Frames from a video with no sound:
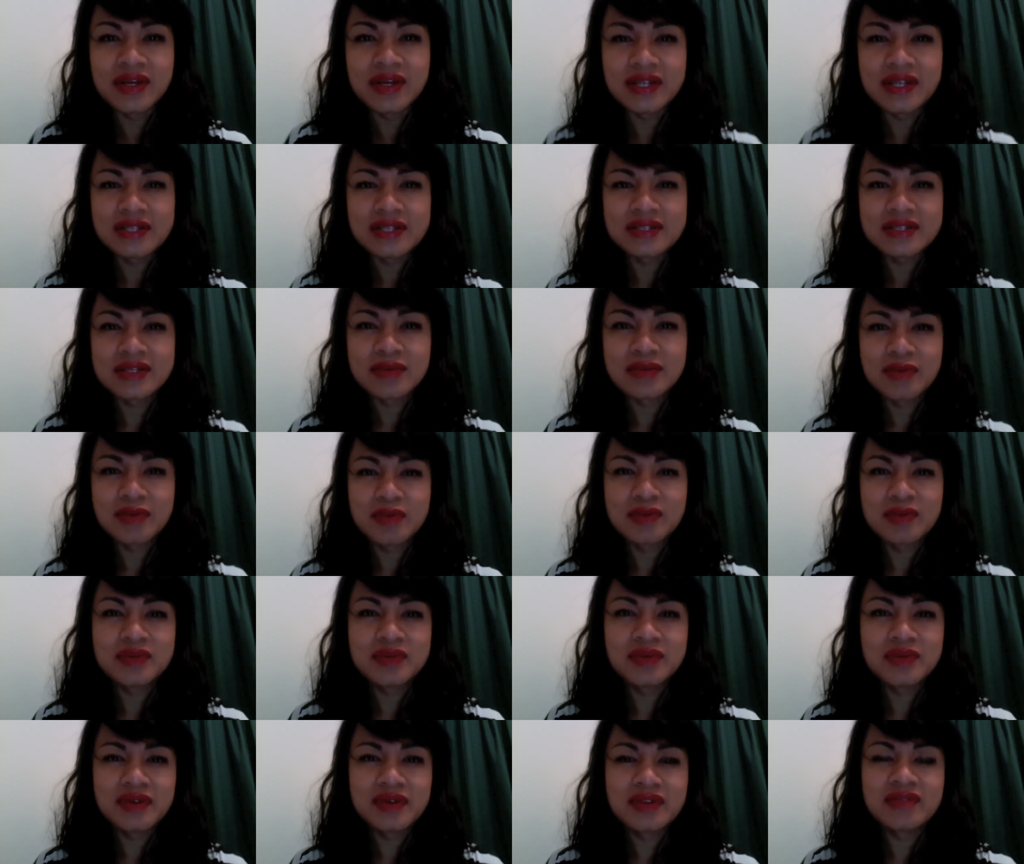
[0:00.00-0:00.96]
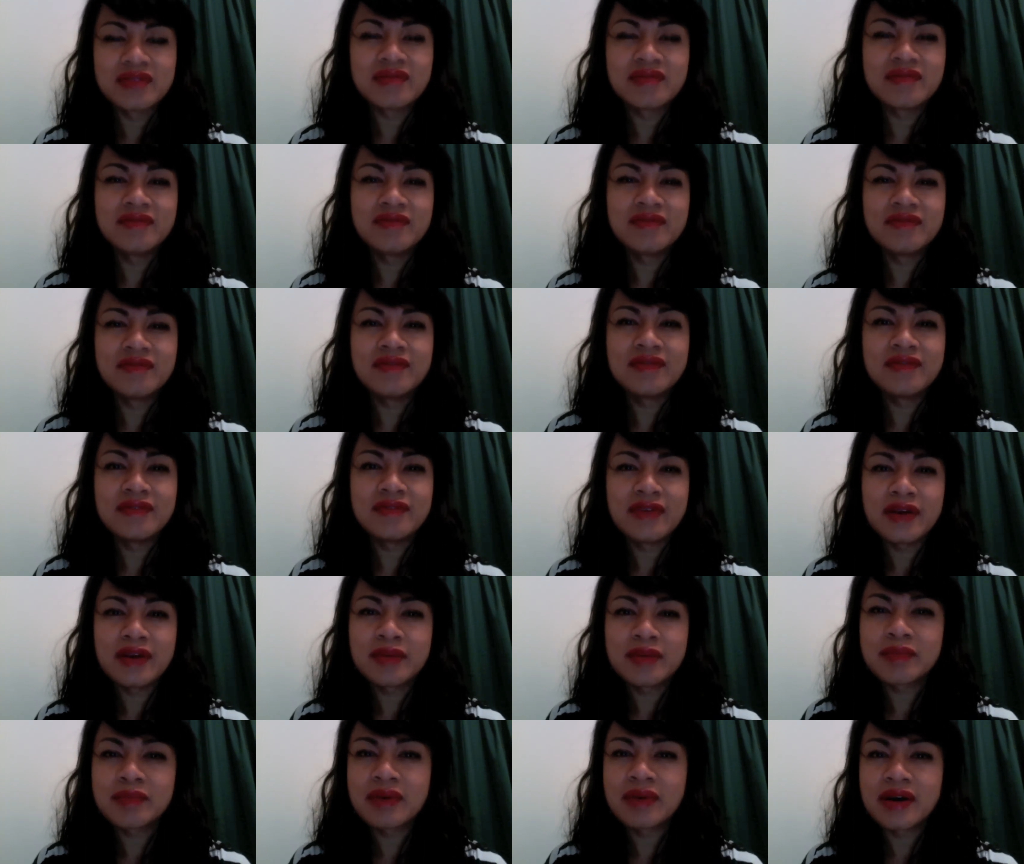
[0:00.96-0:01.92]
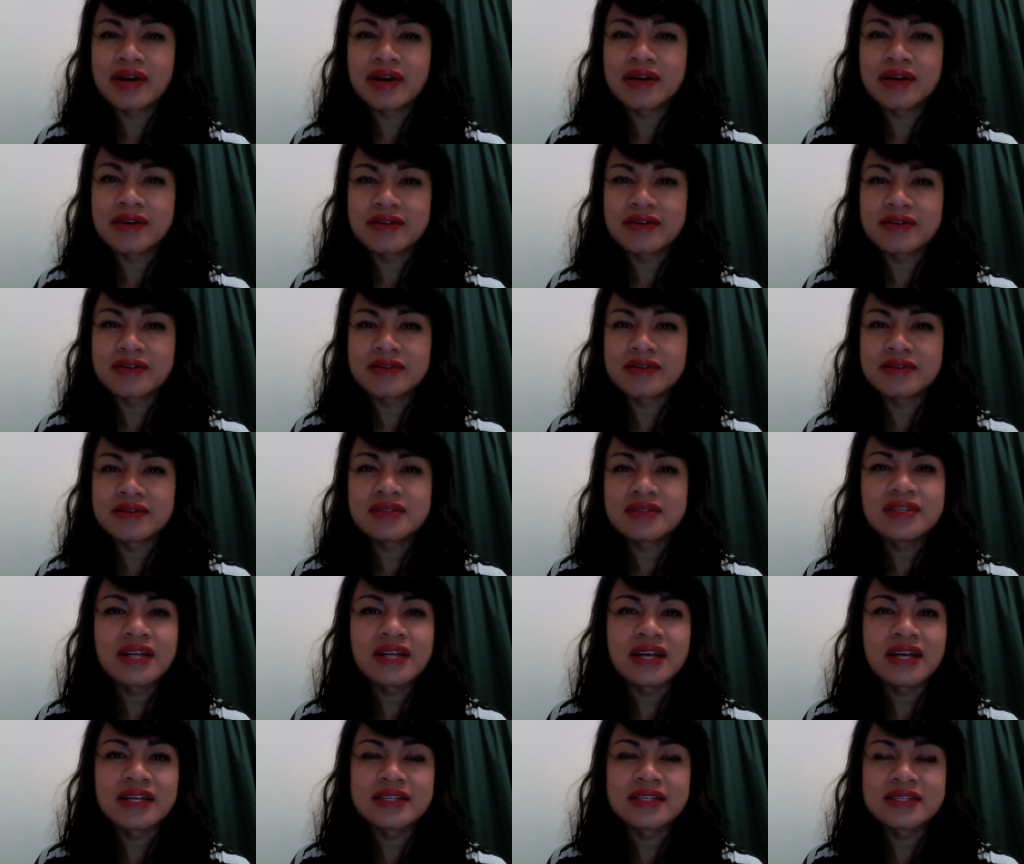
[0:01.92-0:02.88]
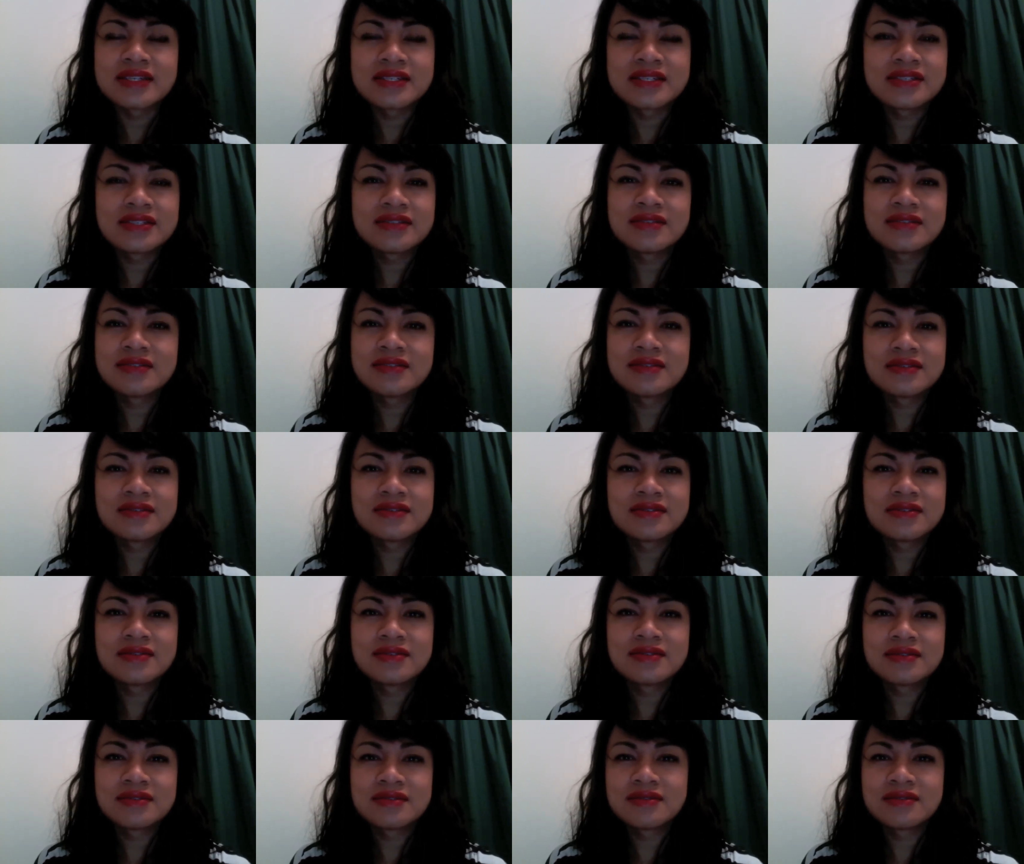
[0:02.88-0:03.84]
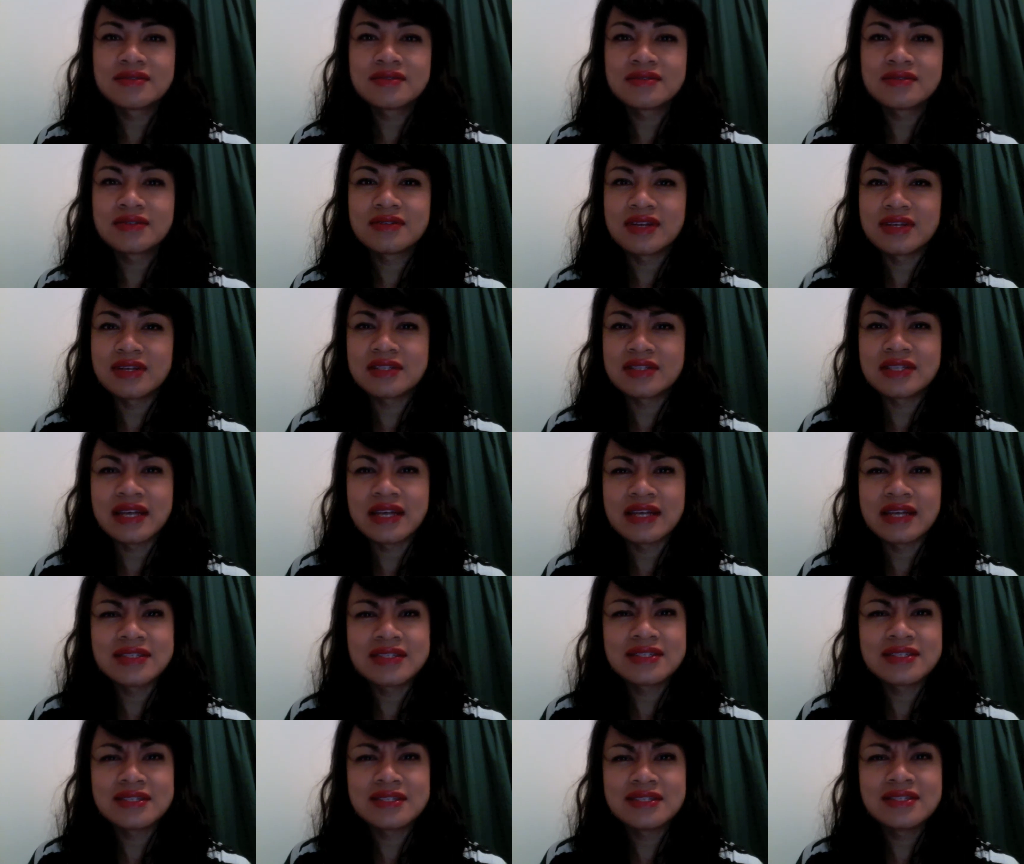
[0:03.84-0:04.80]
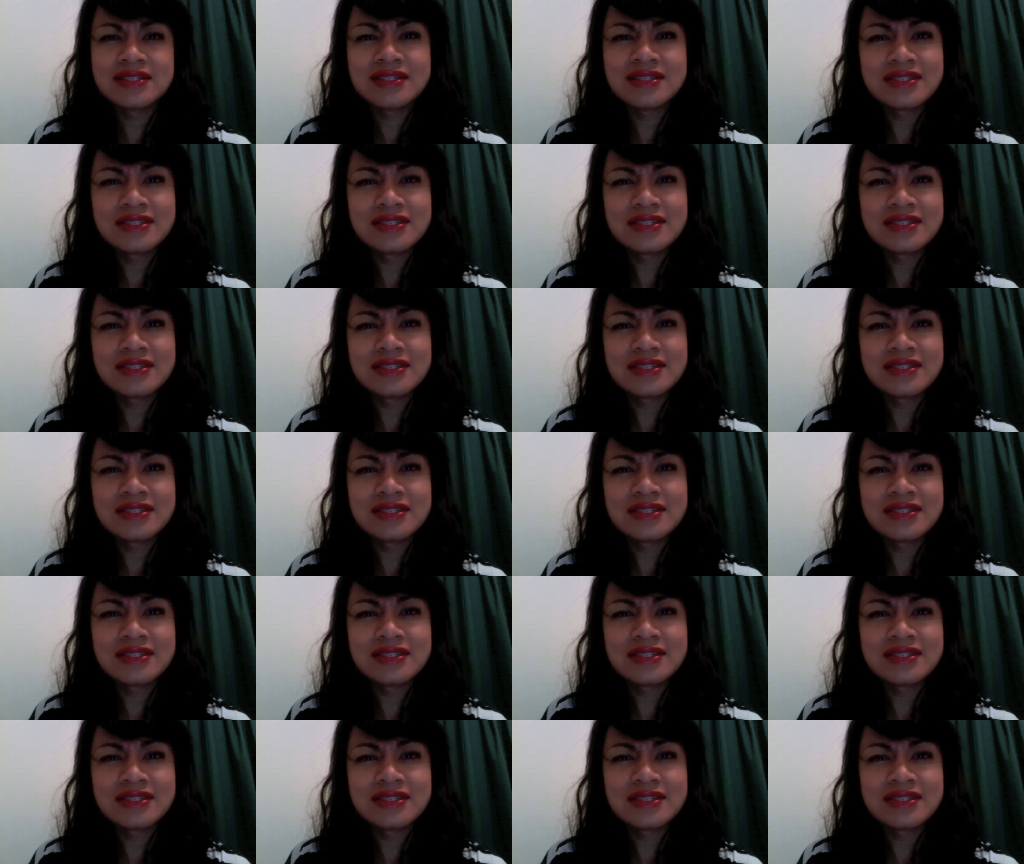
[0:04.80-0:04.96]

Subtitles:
Somewhere between a vampire slash assassin.